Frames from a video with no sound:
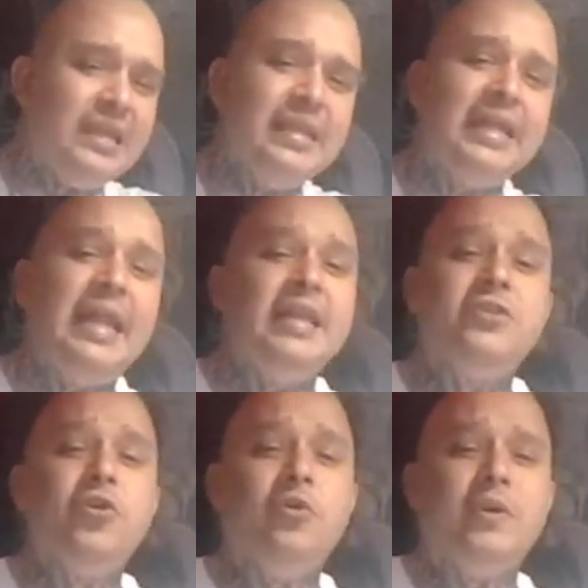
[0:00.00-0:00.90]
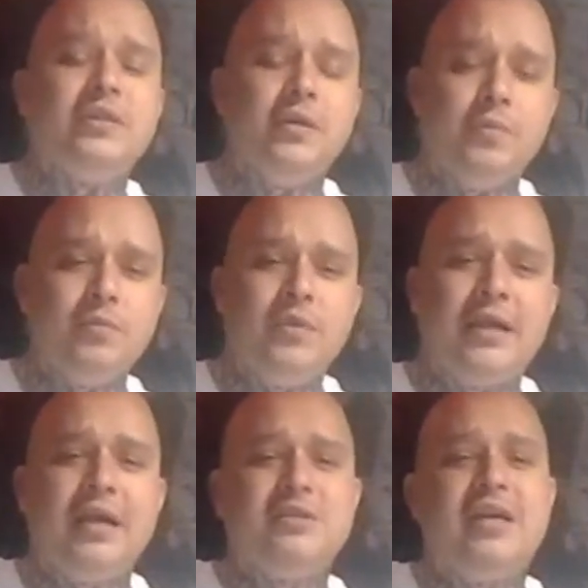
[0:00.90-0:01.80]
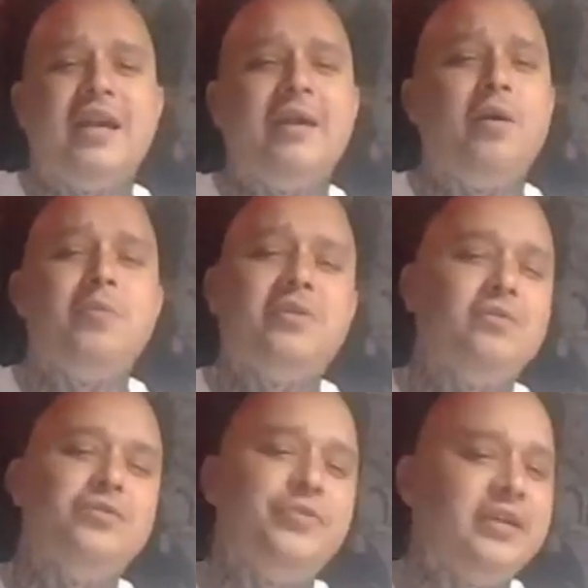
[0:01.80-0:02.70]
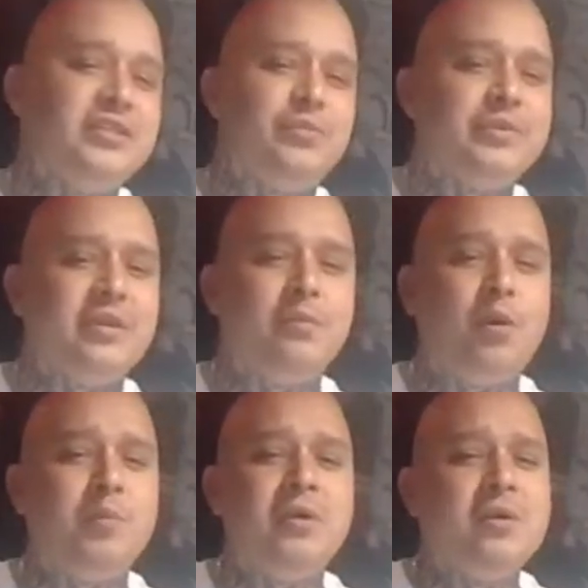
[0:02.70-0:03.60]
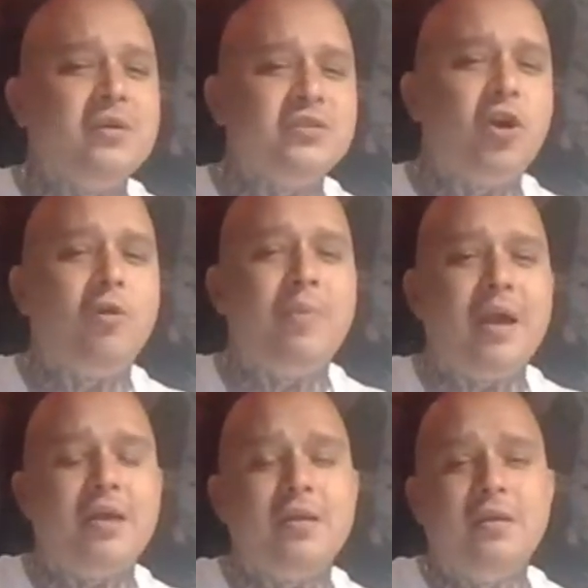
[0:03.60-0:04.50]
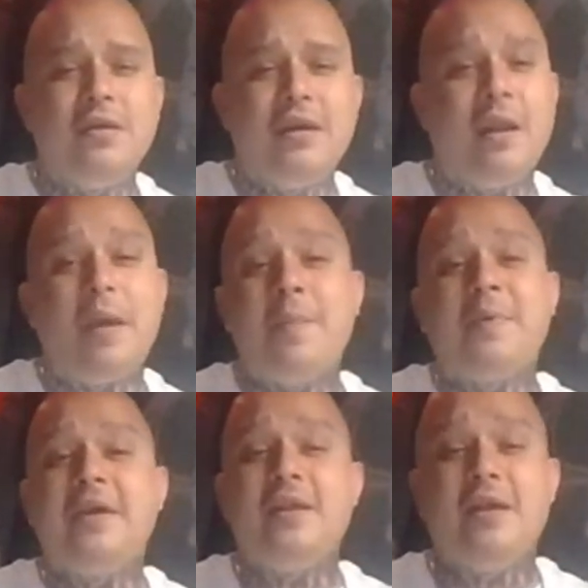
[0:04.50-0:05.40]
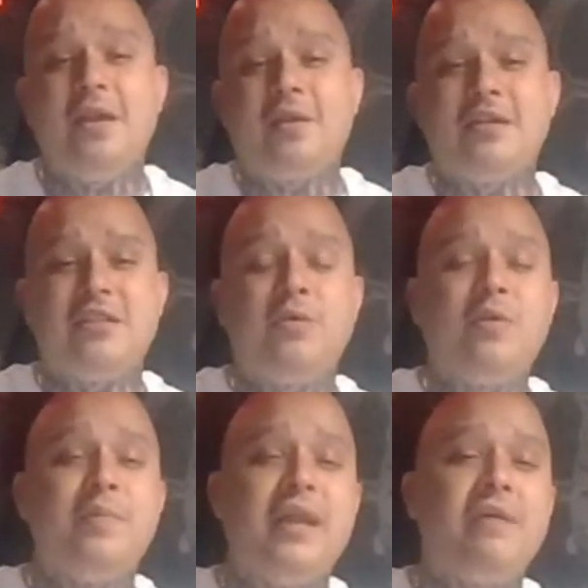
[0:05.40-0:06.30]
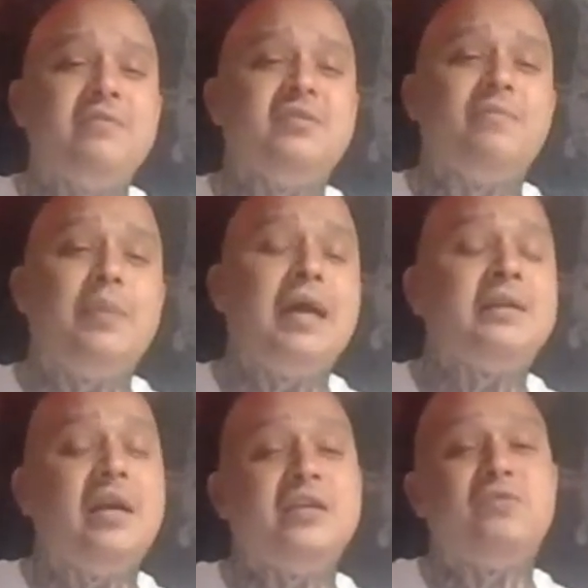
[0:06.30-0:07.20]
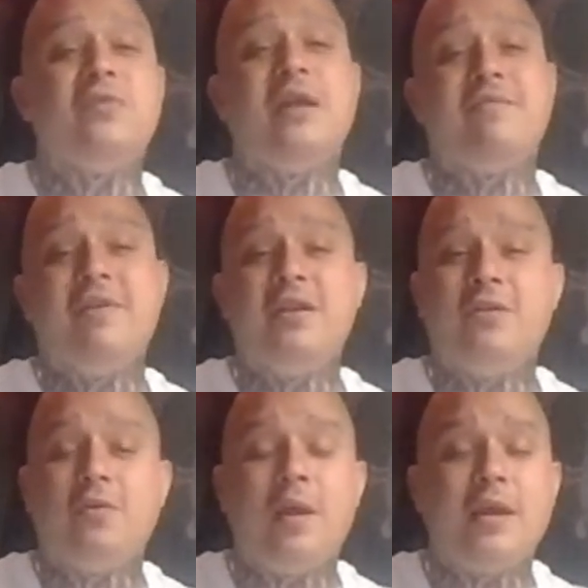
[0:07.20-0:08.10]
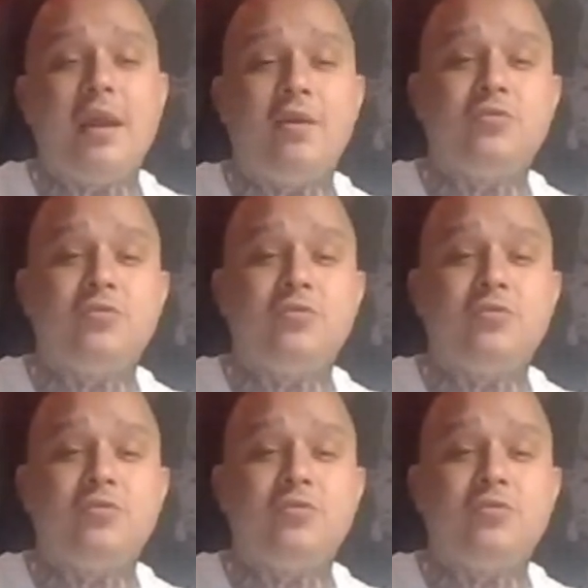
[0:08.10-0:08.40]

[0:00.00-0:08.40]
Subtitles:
they didn't do it with him. Like I was like, "Hey, homie, don't do that shit with him, homie. It's all bad." And I'm happy he didn't because he would have been having some backlash for that video right now